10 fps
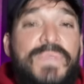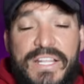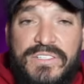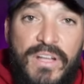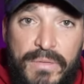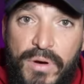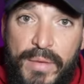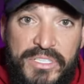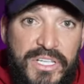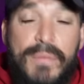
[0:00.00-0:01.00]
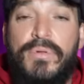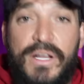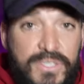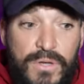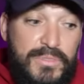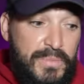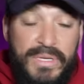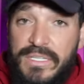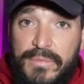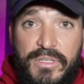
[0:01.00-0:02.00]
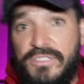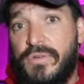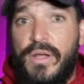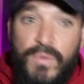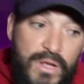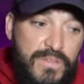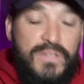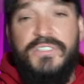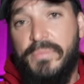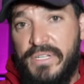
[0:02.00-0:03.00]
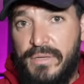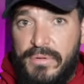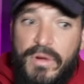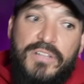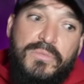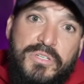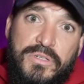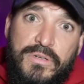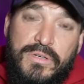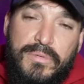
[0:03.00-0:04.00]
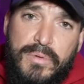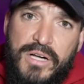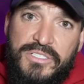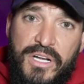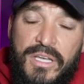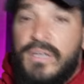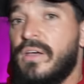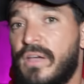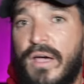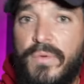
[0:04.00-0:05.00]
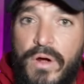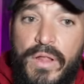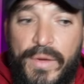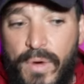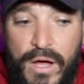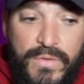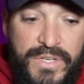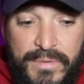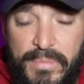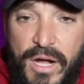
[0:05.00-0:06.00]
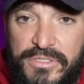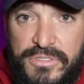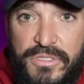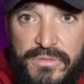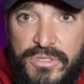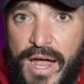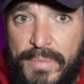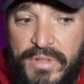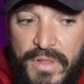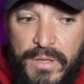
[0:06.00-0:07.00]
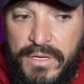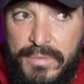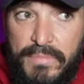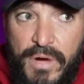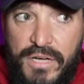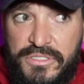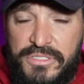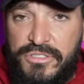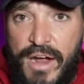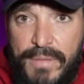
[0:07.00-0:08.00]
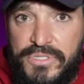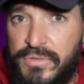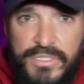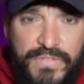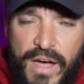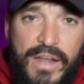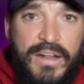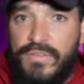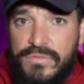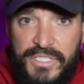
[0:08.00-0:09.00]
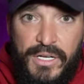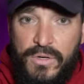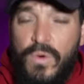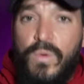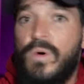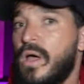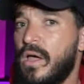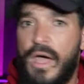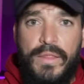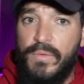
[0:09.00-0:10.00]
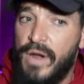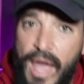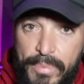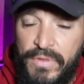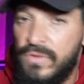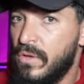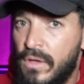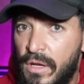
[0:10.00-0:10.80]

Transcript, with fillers: That's another prime example. I told them it was a big Dybbuk because they were like, what is it? I was like, big Dybbuk box with a bunch of little Dybbuk box in it, and we're all like, well, the Dybbuk boxes are trapped, and then the Dybbuk box is trapped, so it's fine, and everyone was like, cool, and then what happens?